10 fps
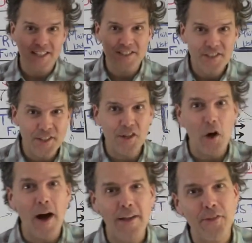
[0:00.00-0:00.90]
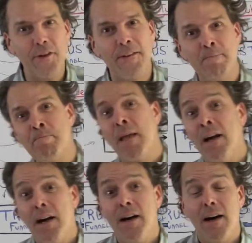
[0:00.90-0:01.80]
Johnson here, author
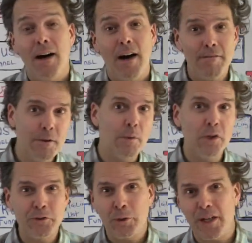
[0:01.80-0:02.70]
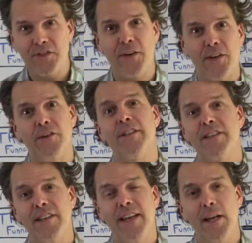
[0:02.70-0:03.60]
of the book Trust Funnel, and
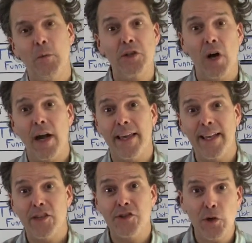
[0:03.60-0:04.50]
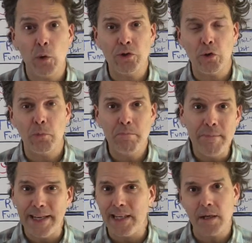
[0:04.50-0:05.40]
today we're talking social
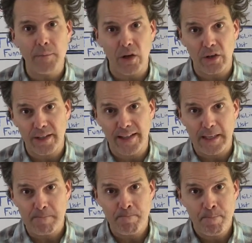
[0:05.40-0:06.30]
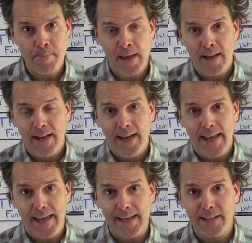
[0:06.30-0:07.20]
media marketing
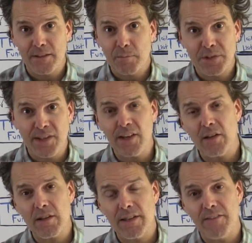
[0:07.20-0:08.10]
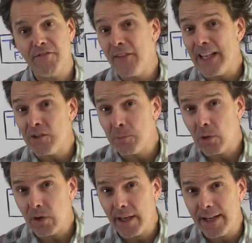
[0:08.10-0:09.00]
and particularly
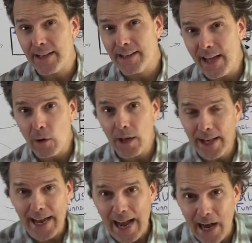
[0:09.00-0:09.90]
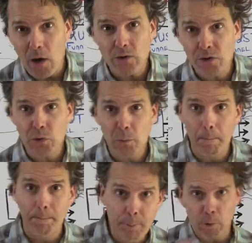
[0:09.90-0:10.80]
Facebook and Klout and how to
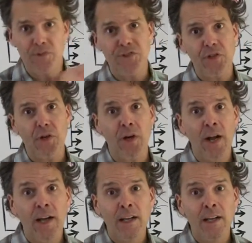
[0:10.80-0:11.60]
boost your